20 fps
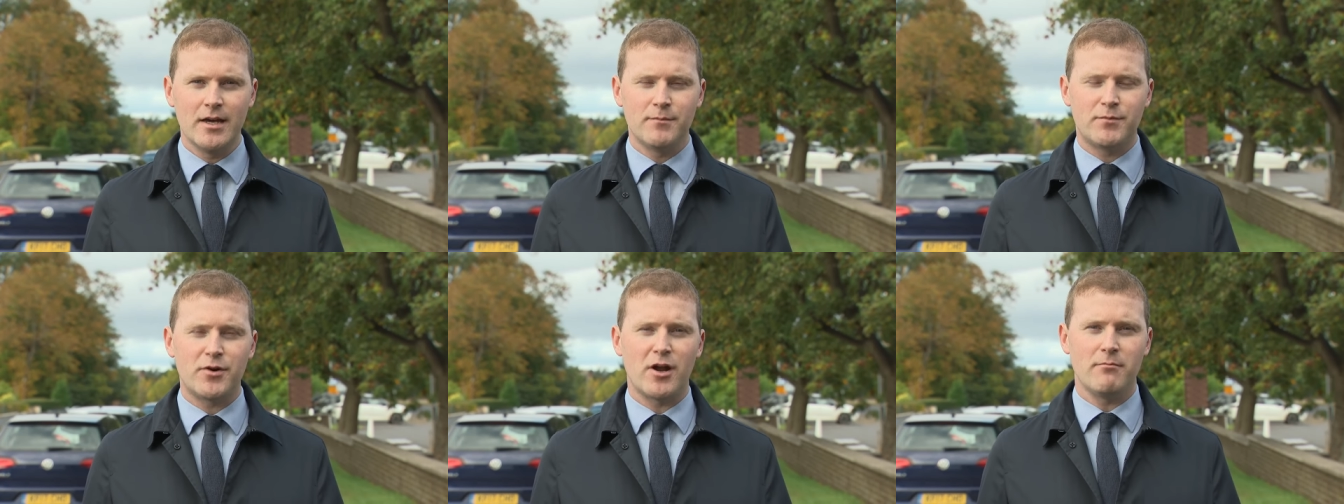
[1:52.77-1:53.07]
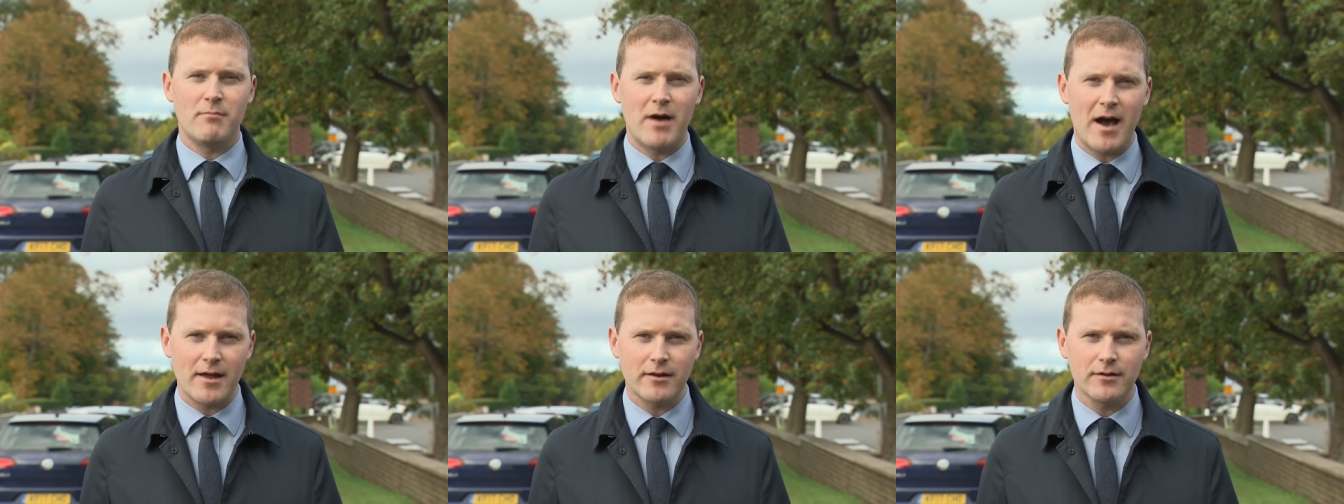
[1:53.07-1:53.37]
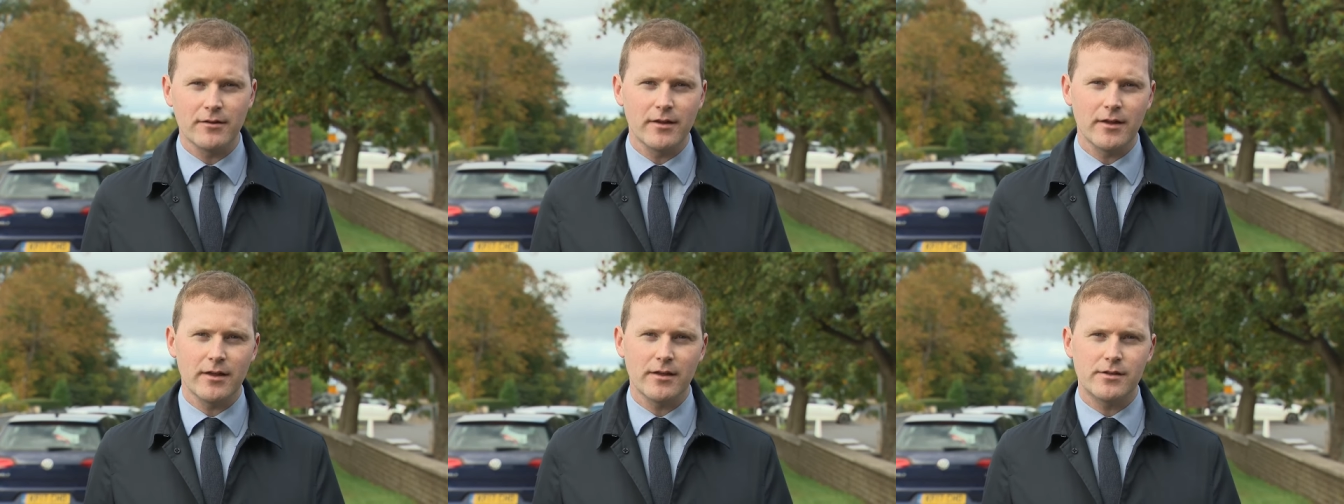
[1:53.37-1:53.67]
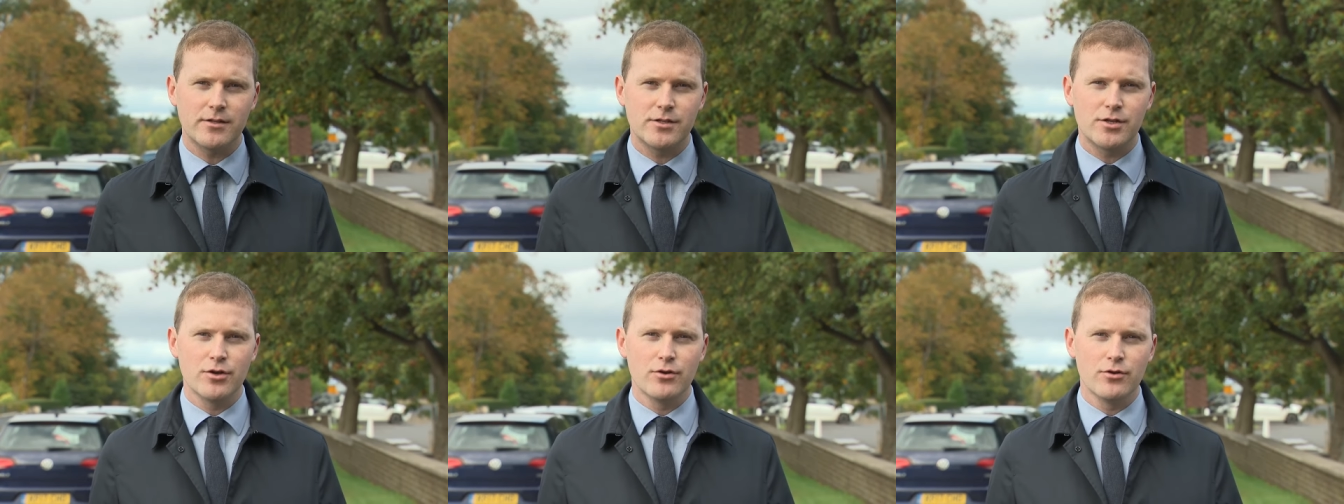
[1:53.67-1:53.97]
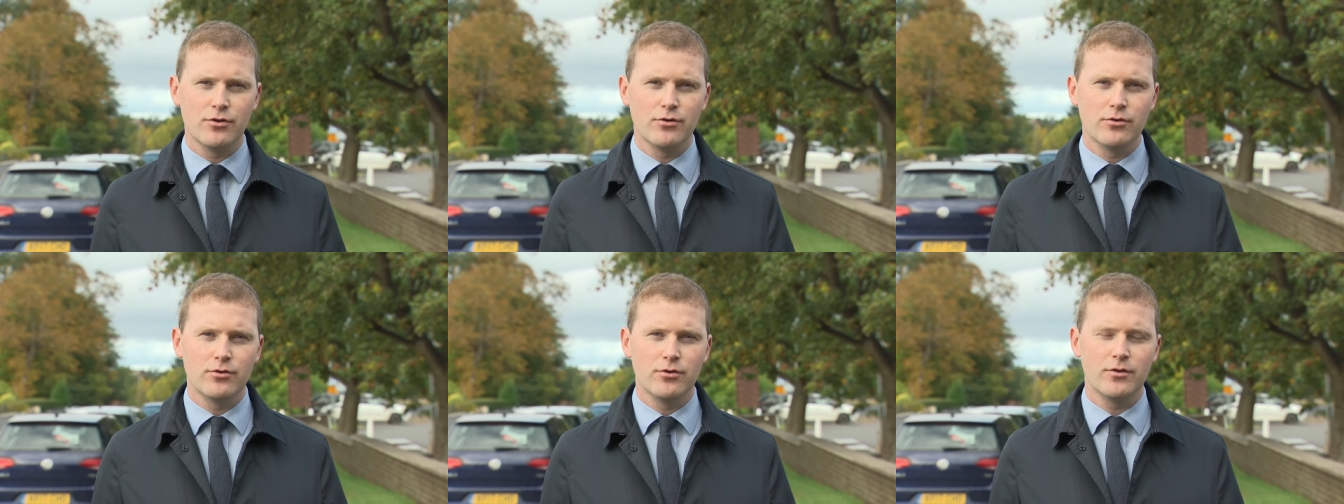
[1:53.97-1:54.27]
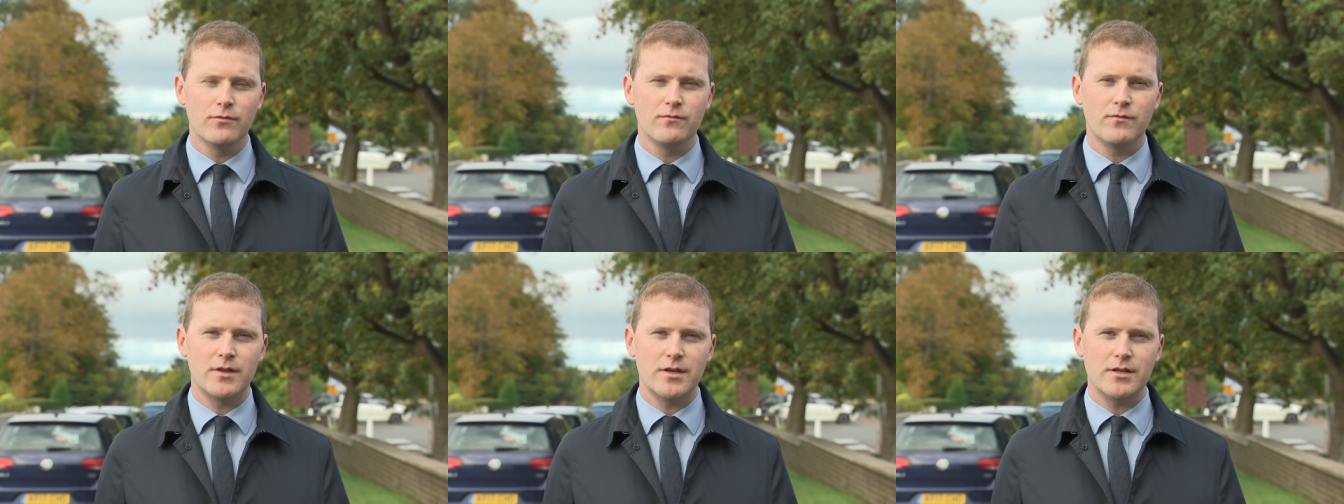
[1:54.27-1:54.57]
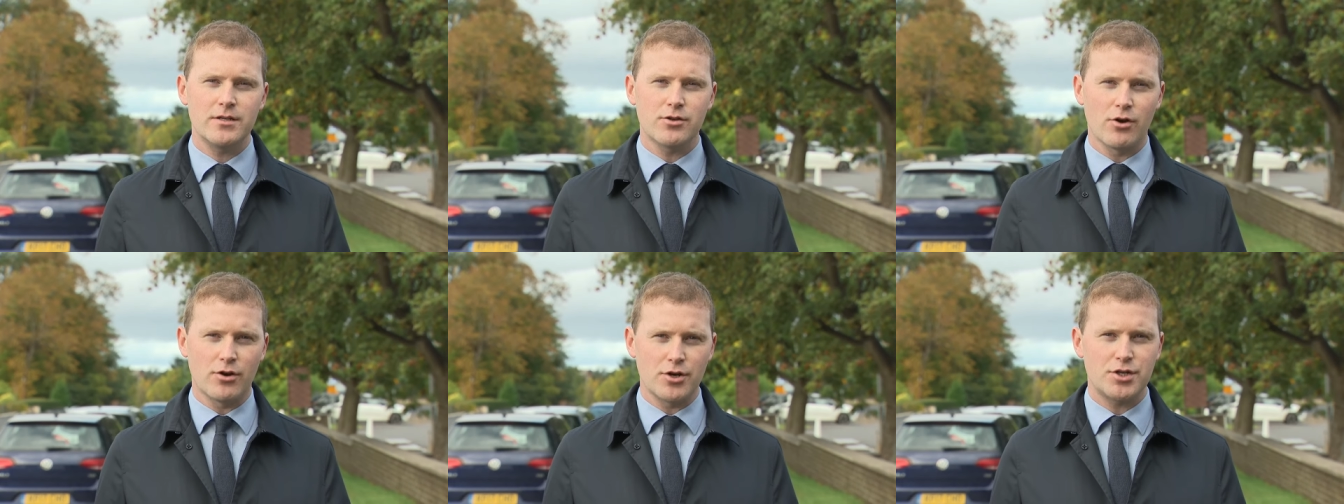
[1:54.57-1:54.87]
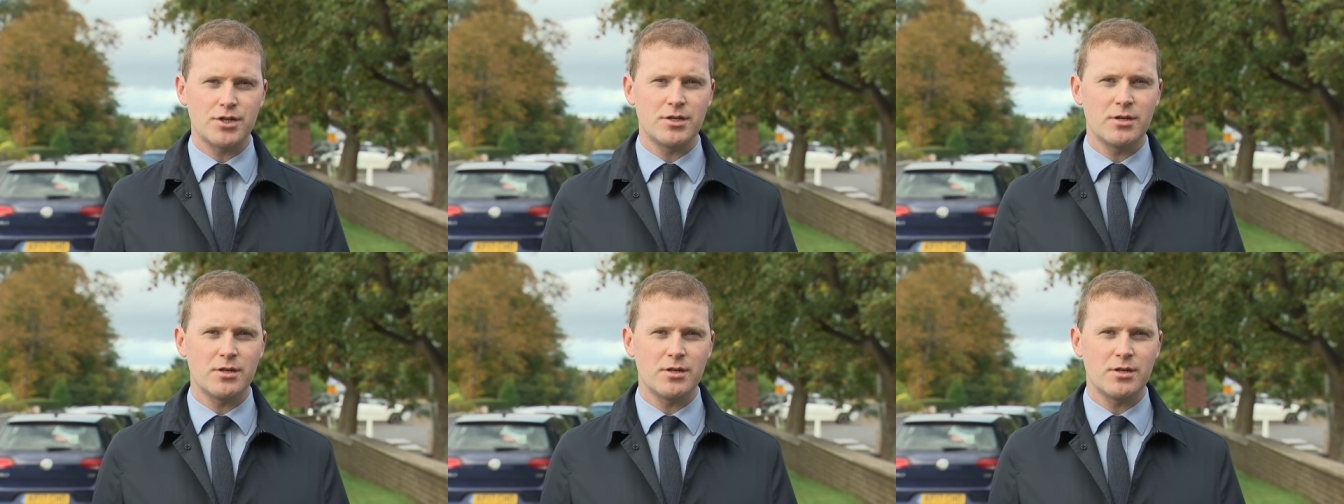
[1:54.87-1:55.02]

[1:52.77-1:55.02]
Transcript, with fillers: primarily to the Scottish